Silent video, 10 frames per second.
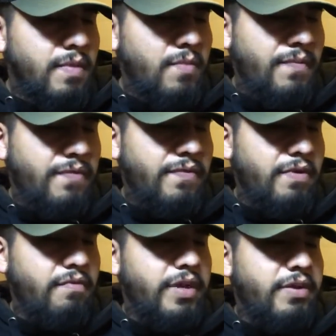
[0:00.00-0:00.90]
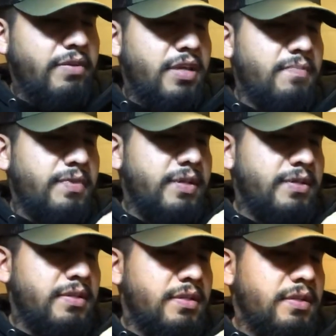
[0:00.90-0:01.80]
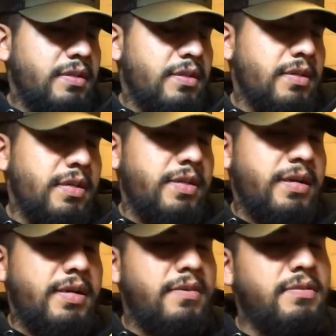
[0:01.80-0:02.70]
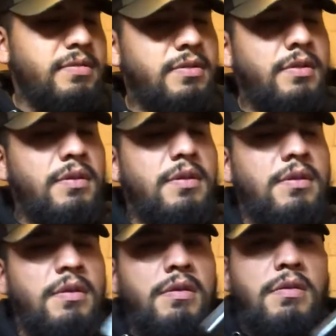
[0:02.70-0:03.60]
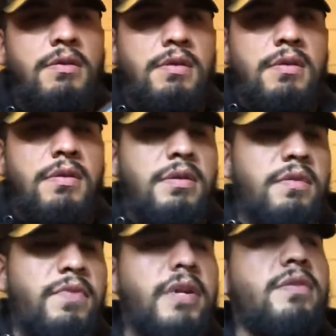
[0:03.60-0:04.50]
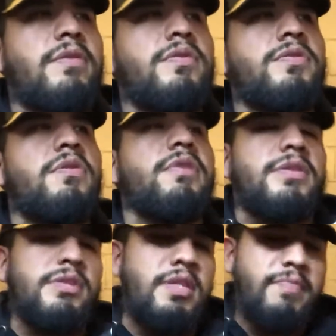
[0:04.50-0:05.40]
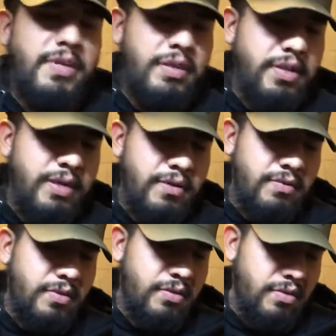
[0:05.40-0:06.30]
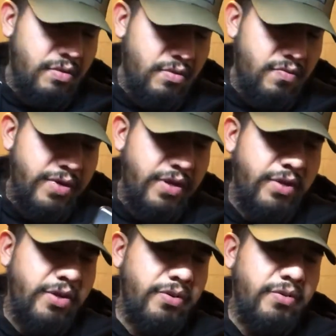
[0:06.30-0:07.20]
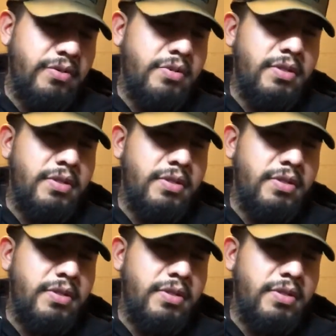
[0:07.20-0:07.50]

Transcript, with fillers: My preferred way to keep this in the house the way to, load it, to keep it in the house, ready to use,